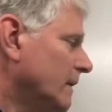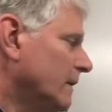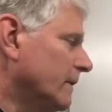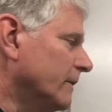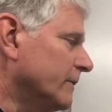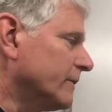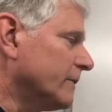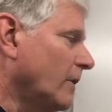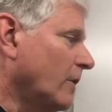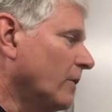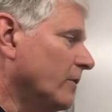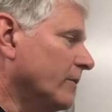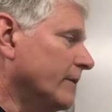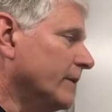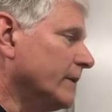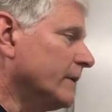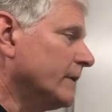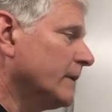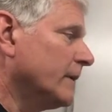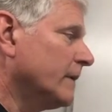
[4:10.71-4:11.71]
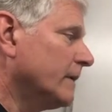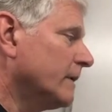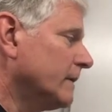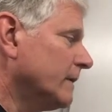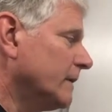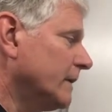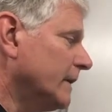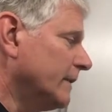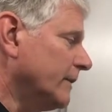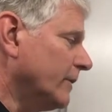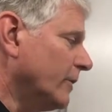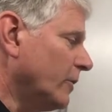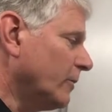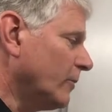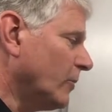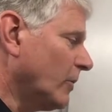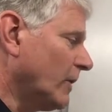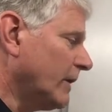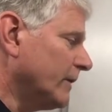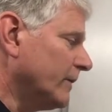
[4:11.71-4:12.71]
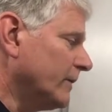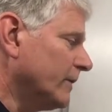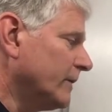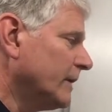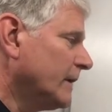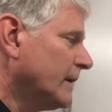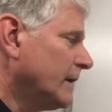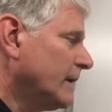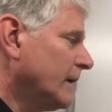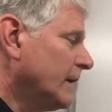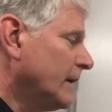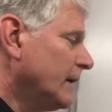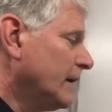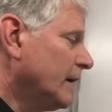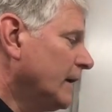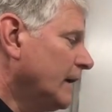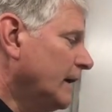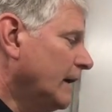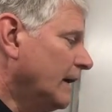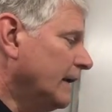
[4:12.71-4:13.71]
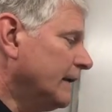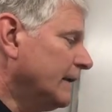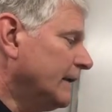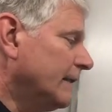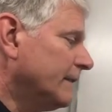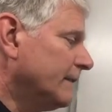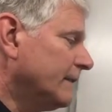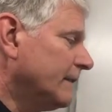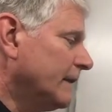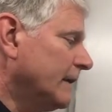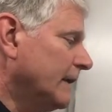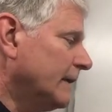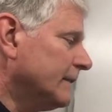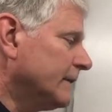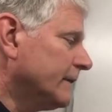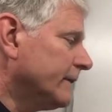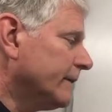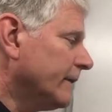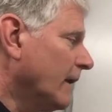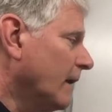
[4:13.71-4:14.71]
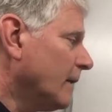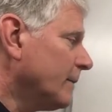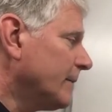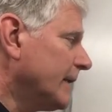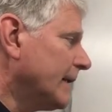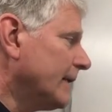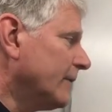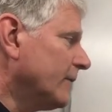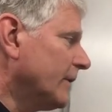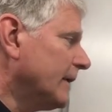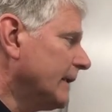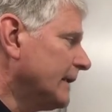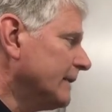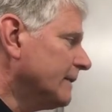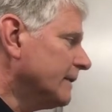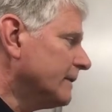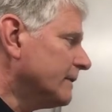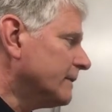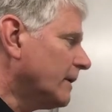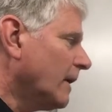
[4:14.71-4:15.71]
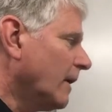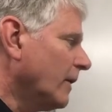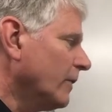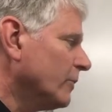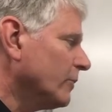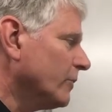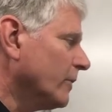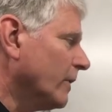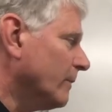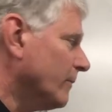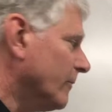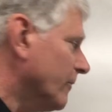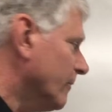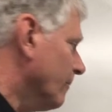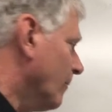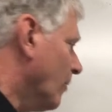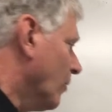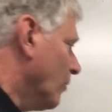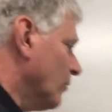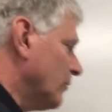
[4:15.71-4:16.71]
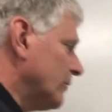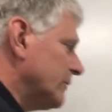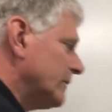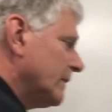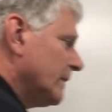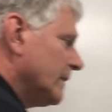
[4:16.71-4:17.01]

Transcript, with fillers: a solvent in the numerator. And then in the denominator, I need the total number of moles.